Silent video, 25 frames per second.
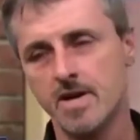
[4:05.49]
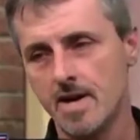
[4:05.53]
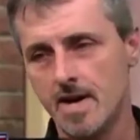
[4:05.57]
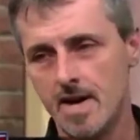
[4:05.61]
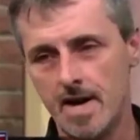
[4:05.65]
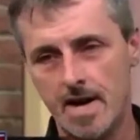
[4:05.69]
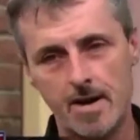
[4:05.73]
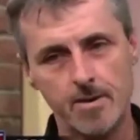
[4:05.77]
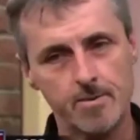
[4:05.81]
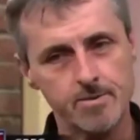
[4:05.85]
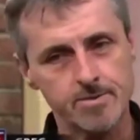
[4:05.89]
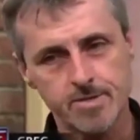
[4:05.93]

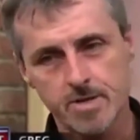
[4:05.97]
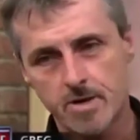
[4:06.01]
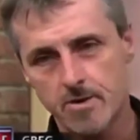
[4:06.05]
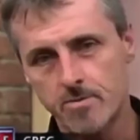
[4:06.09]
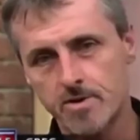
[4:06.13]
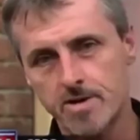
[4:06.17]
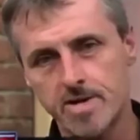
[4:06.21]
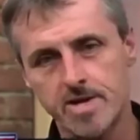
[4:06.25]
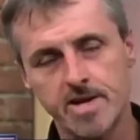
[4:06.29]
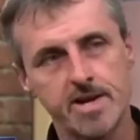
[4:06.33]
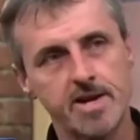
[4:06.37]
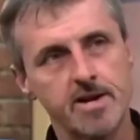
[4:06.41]
I was
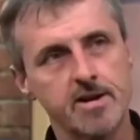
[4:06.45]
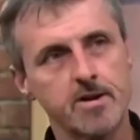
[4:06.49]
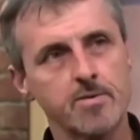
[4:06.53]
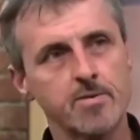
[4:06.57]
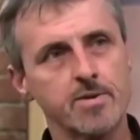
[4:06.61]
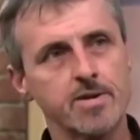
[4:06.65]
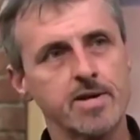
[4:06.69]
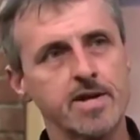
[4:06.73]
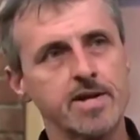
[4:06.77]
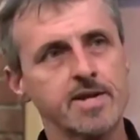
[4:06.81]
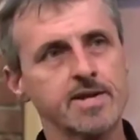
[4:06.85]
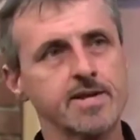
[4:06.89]
already a heroin
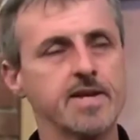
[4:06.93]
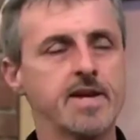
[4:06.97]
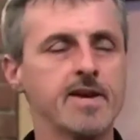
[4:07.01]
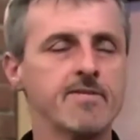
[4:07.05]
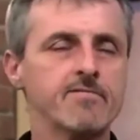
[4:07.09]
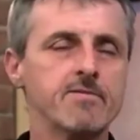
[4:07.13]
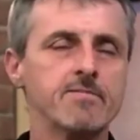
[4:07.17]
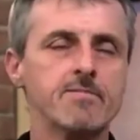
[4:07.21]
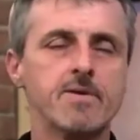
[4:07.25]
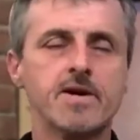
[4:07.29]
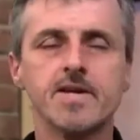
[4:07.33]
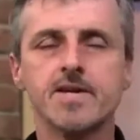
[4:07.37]
addict.
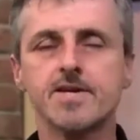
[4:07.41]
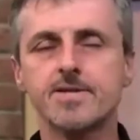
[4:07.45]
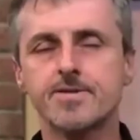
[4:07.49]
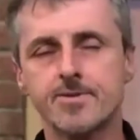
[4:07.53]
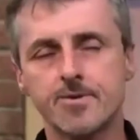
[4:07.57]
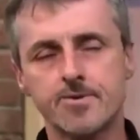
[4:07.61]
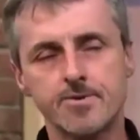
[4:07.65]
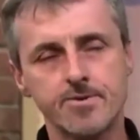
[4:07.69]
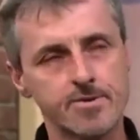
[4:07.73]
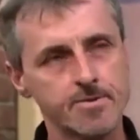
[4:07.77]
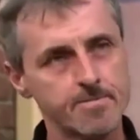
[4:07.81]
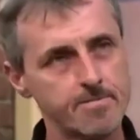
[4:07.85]
Everybody had
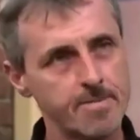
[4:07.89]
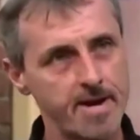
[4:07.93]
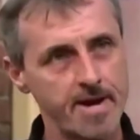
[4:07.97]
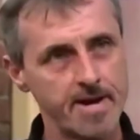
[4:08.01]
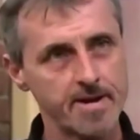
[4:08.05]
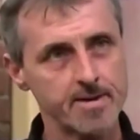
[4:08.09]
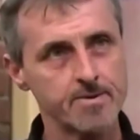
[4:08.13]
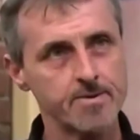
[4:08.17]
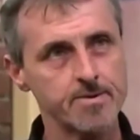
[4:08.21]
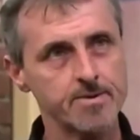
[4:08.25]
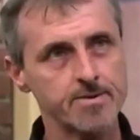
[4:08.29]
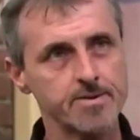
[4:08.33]
turned their back
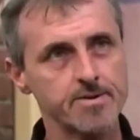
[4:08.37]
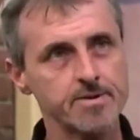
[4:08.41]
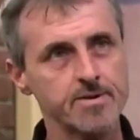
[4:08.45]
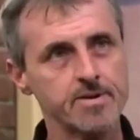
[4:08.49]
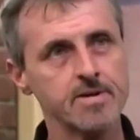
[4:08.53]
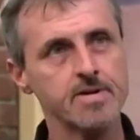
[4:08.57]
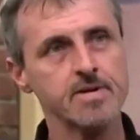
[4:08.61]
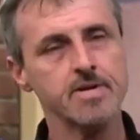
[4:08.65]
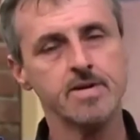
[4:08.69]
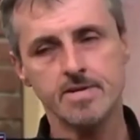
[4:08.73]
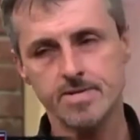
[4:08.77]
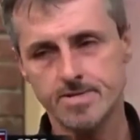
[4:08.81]
on her,
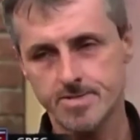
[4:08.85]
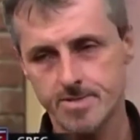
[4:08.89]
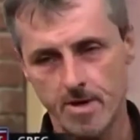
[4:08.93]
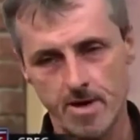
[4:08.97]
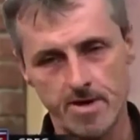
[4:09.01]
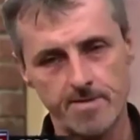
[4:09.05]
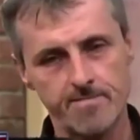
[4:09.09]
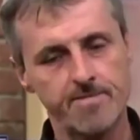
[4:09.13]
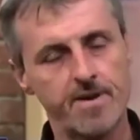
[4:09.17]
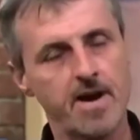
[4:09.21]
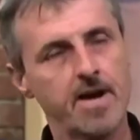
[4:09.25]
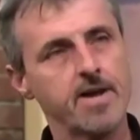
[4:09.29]
so I
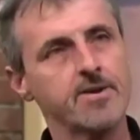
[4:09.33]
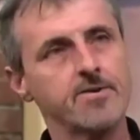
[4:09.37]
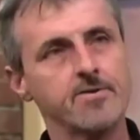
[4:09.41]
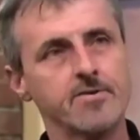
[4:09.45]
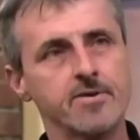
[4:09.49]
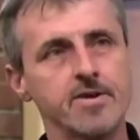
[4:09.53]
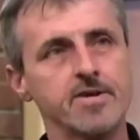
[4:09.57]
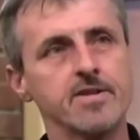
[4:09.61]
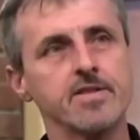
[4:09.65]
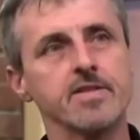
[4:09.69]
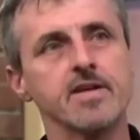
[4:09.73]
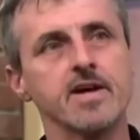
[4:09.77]
invited her
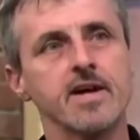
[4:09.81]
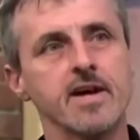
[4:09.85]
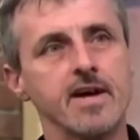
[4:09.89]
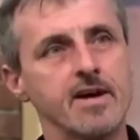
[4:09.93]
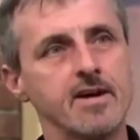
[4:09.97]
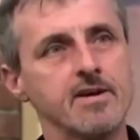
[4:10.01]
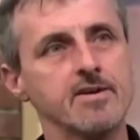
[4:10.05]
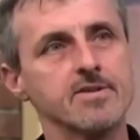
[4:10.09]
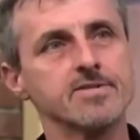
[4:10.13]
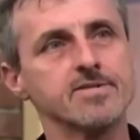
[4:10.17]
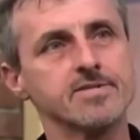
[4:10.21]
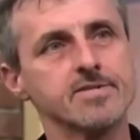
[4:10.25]
into the
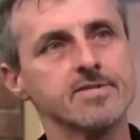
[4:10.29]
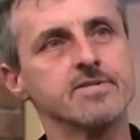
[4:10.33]
house.